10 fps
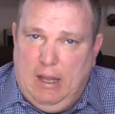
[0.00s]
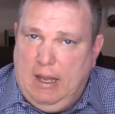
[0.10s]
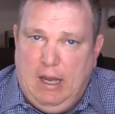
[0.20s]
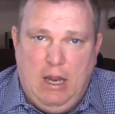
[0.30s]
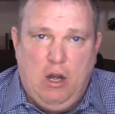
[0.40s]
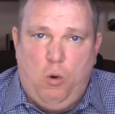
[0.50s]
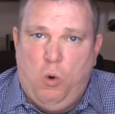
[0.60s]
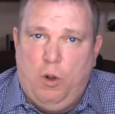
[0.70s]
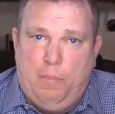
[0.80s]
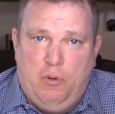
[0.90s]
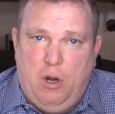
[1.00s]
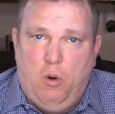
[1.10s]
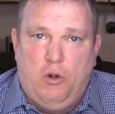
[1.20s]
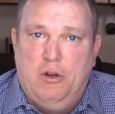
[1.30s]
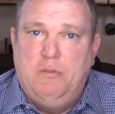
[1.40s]
get in and
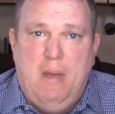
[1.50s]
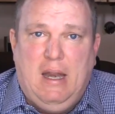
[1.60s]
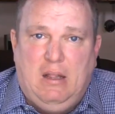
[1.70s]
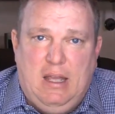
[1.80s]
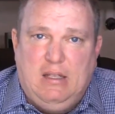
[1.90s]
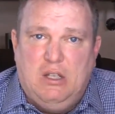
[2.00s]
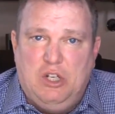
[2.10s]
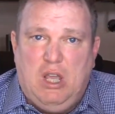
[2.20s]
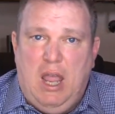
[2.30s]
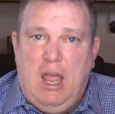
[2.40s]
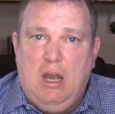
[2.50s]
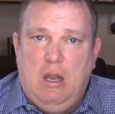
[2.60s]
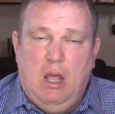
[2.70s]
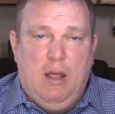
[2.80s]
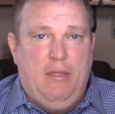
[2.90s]
pre-order as many leads as you
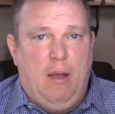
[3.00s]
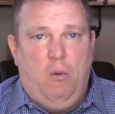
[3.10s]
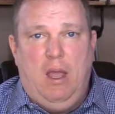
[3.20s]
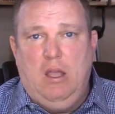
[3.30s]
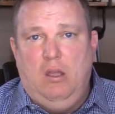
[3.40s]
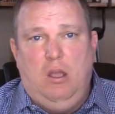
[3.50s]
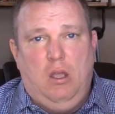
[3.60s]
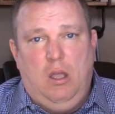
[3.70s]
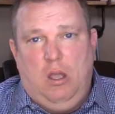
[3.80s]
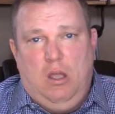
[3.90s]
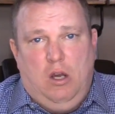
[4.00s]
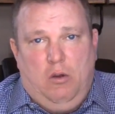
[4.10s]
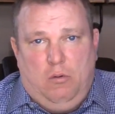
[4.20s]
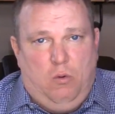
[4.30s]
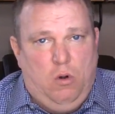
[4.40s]
can. That way,
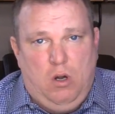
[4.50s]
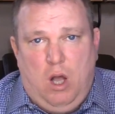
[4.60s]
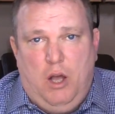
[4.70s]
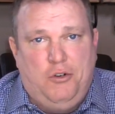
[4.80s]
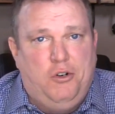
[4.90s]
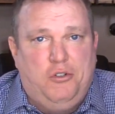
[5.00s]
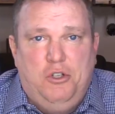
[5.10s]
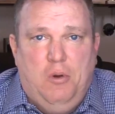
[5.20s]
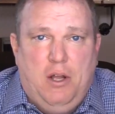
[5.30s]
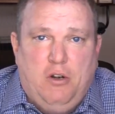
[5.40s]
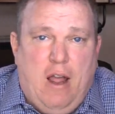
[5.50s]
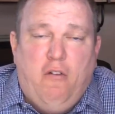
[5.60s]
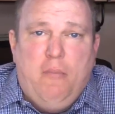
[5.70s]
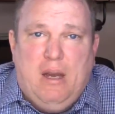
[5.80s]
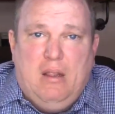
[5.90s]
order 100 or 200,
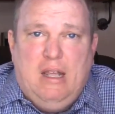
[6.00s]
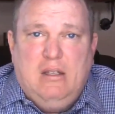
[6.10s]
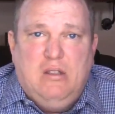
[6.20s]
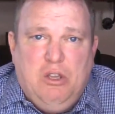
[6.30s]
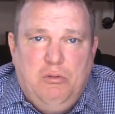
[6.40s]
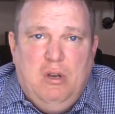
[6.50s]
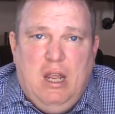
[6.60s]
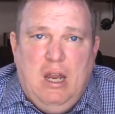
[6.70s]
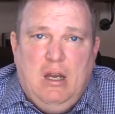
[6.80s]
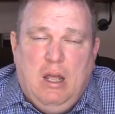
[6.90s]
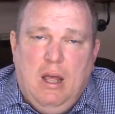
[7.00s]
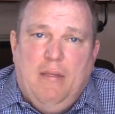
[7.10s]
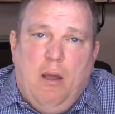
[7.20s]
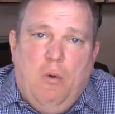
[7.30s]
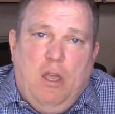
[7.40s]
however many leads that you need.
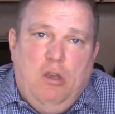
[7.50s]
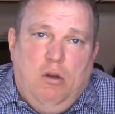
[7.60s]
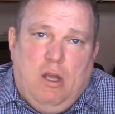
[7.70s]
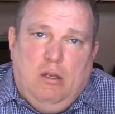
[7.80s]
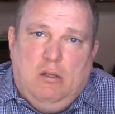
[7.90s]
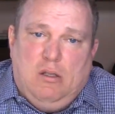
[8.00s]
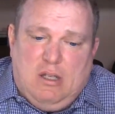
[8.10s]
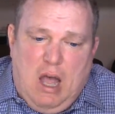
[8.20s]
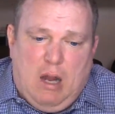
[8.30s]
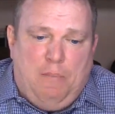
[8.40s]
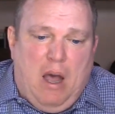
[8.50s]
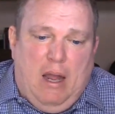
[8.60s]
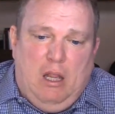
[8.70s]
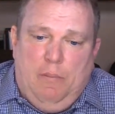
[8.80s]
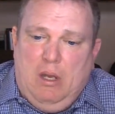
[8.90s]
That way you can
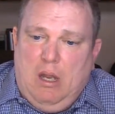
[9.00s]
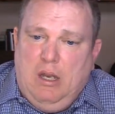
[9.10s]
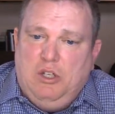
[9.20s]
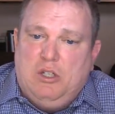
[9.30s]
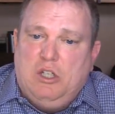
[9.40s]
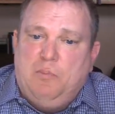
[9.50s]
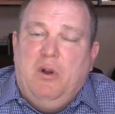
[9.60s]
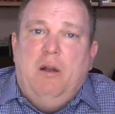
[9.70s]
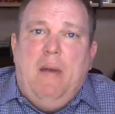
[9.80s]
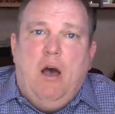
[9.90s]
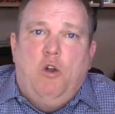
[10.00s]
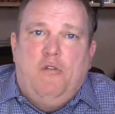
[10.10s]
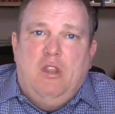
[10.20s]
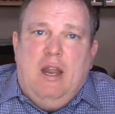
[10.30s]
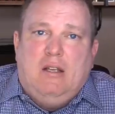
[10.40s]
stockpile them and just spread them out
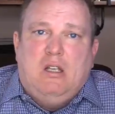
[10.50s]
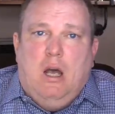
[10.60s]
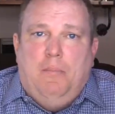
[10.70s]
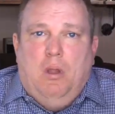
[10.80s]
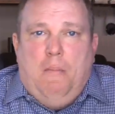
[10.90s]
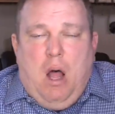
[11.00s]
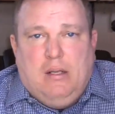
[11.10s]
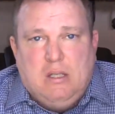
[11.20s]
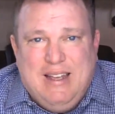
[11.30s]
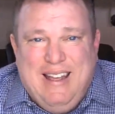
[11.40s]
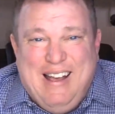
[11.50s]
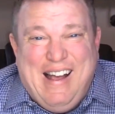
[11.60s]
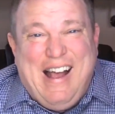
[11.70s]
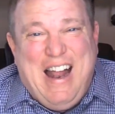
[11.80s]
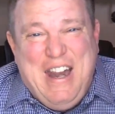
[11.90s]
over the next couple of months.
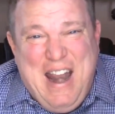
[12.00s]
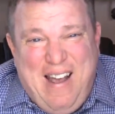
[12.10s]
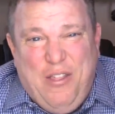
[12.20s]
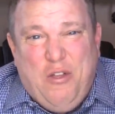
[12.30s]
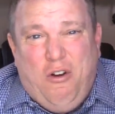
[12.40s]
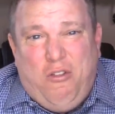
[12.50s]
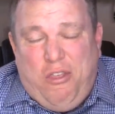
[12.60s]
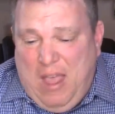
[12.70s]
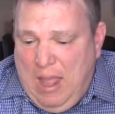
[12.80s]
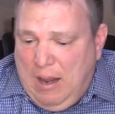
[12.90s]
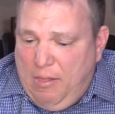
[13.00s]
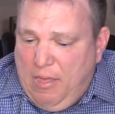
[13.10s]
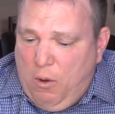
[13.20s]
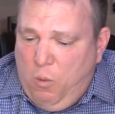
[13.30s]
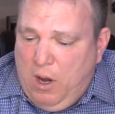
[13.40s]
Another thing
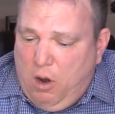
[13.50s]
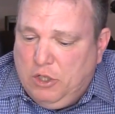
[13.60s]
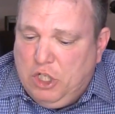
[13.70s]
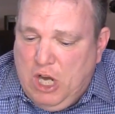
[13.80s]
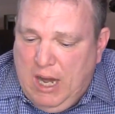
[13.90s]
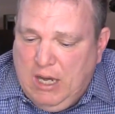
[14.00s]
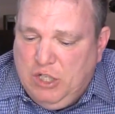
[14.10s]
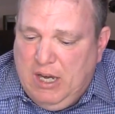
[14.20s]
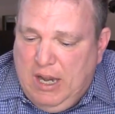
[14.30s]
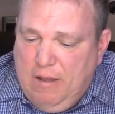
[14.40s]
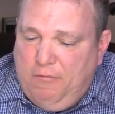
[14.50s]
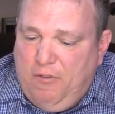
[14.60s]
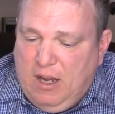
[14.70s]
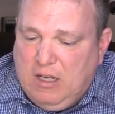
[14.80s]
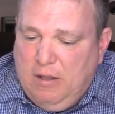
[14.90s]
that we are changing
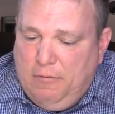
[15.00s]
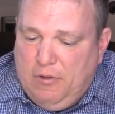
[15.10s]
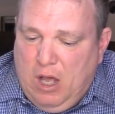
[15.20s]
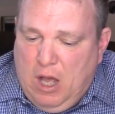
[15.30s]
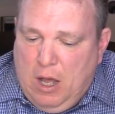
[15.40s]
effective